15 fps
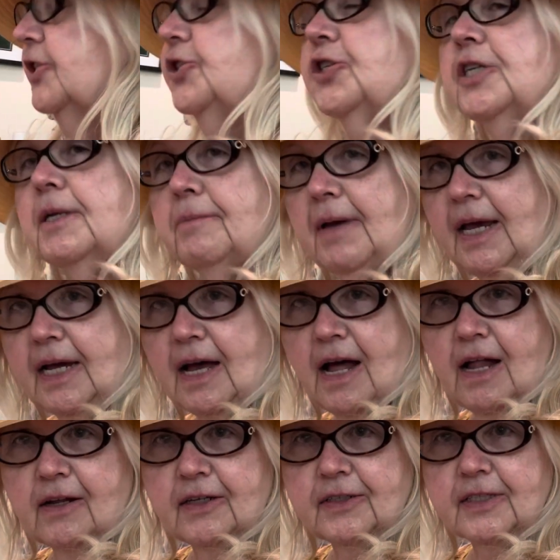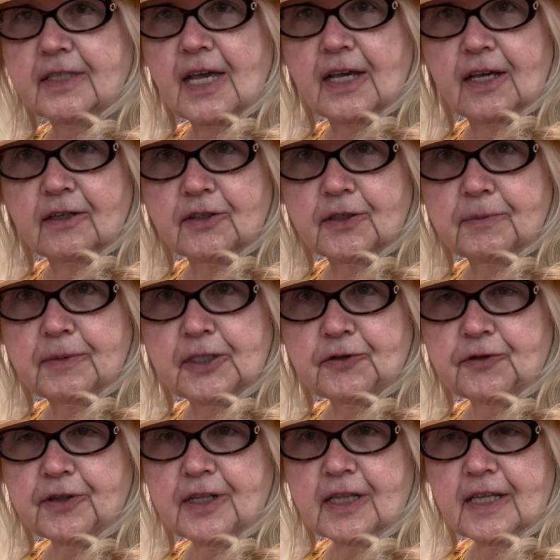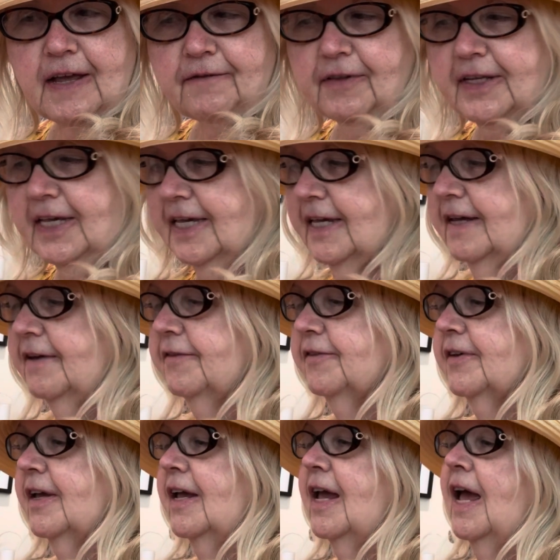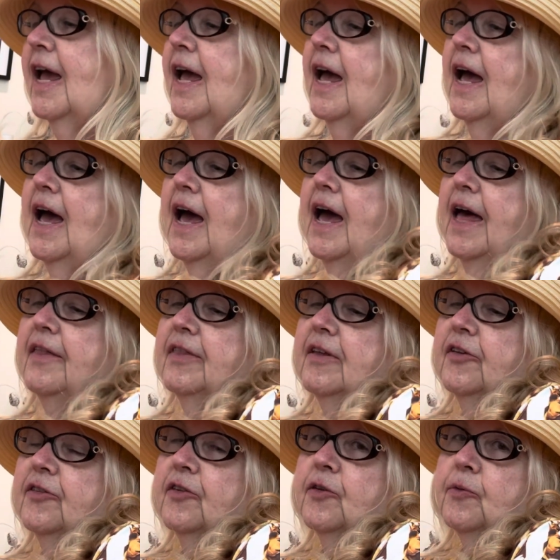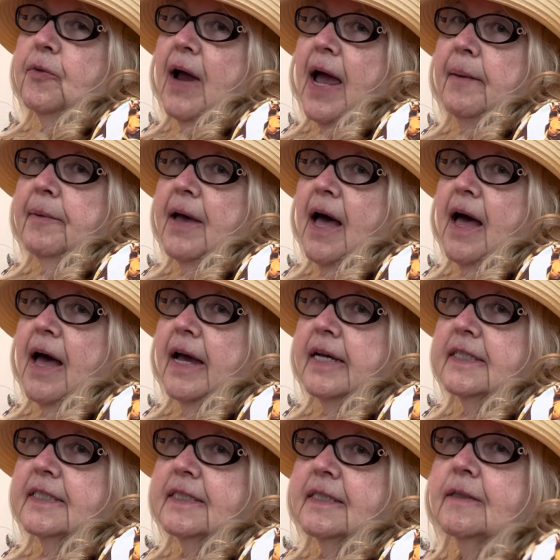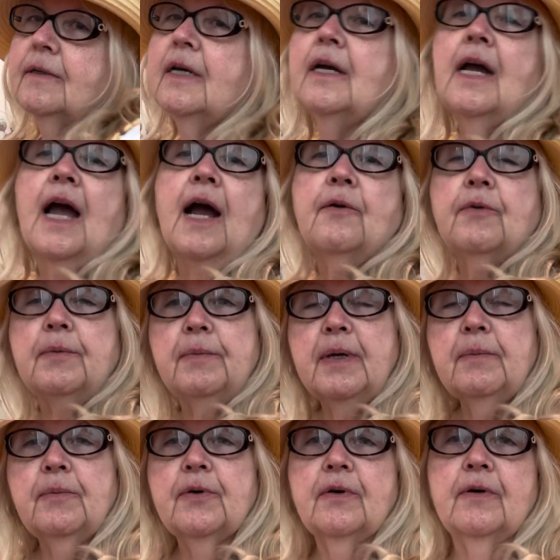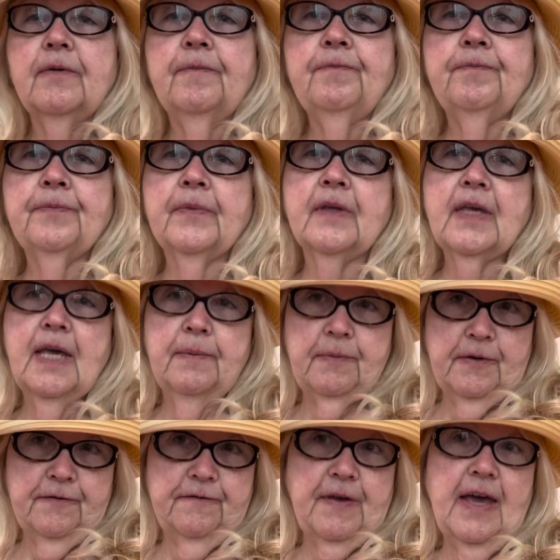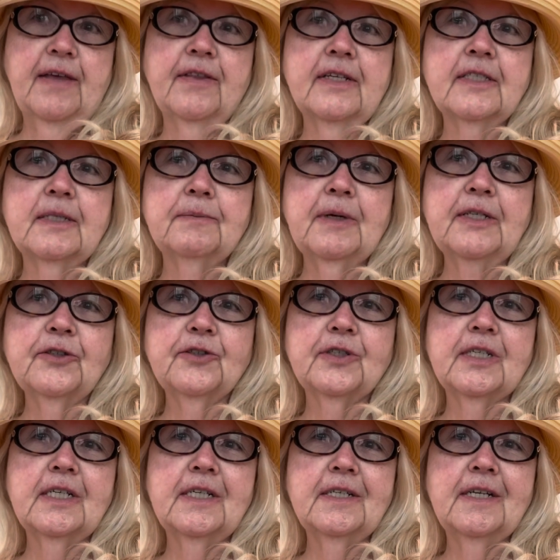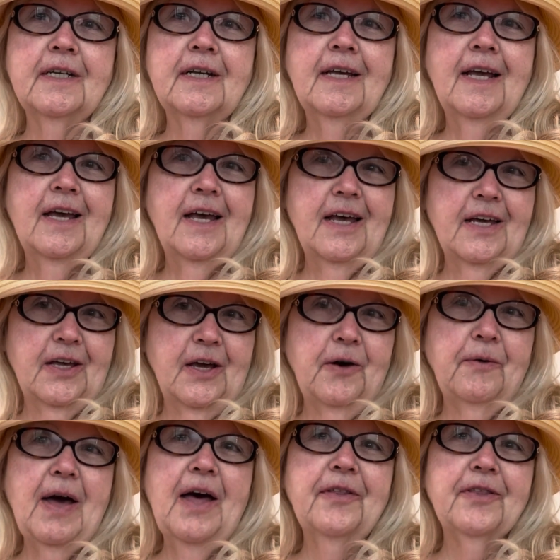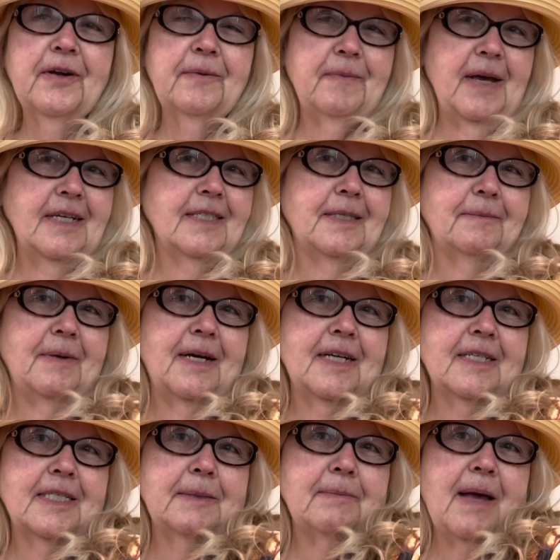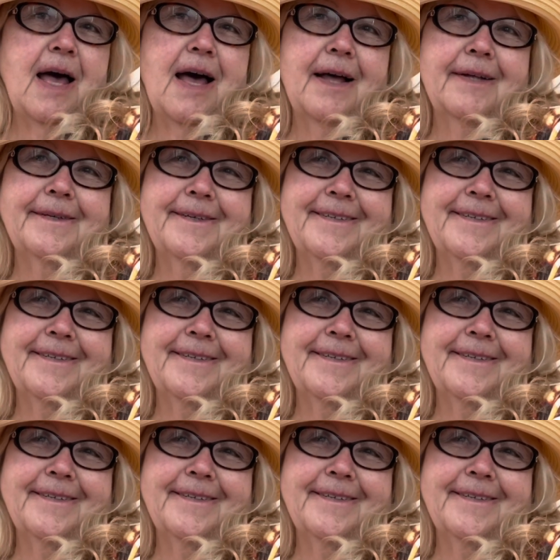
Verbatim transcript: Judy Mae Collins, thank you so much for the lovely gift. And this is a wrap, guys. And remember, Keep your faith as a mustard seed and go out there and make somebody smile.